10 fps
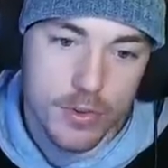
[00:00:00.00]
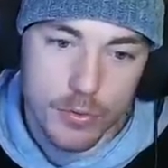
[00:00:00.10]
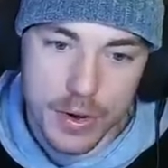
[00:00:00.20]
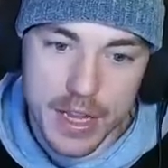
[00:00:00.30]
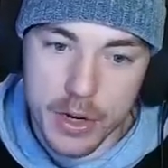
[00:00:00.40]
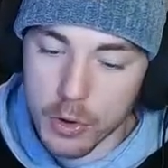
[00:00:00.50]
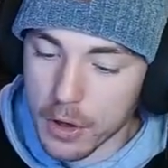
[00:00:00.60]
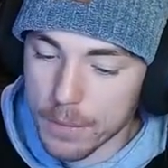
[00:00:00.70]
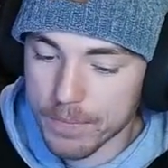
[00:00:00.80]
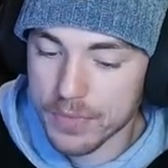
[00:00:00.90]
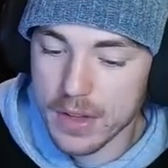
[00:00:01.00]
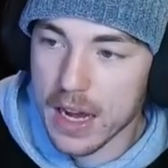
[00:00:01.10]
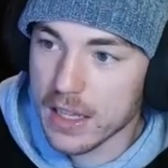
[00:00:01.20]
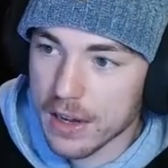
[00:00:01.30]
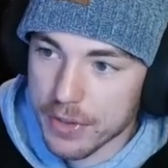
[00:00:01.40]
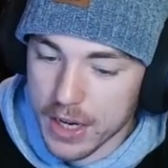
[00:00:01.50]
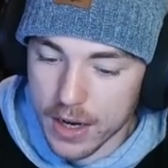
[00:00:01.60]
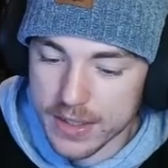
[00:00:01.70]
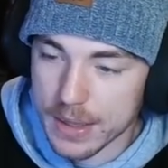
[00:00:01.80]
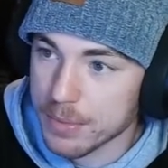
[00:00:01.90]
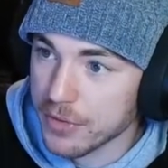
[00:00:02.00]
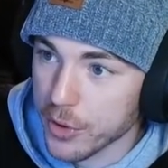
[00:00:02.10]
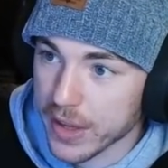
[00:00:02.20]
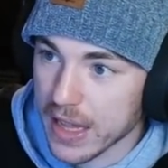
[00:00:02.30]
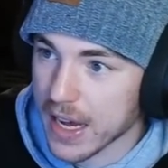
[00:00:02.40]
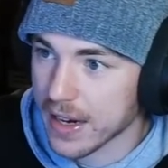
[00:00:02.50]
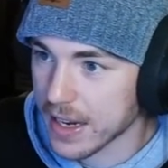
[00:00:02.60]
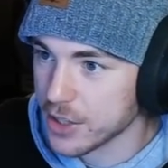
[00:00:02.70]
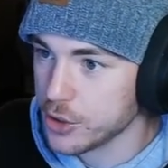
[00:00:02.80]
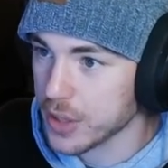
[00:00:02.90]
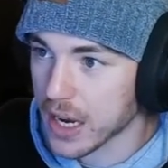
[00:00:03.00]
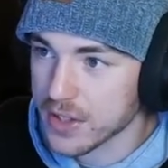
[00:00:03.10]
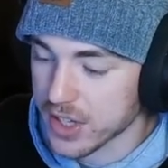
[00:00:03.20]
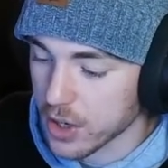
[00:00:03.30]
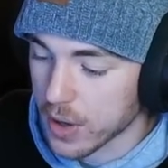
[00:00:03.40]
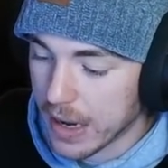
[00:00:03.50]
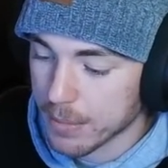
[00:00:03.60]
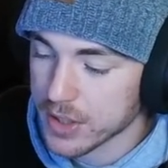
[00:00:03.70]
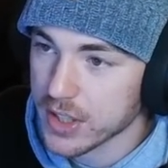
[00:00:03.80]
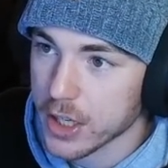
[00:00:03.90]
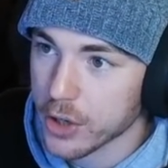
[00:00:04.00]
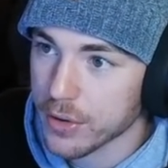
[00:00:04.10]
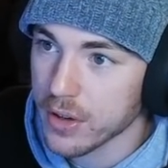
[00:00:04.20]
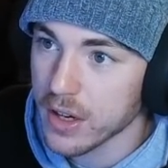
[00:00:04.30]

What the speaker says: Really cool. I love the concept of doing that. As you guys know, I am a sucker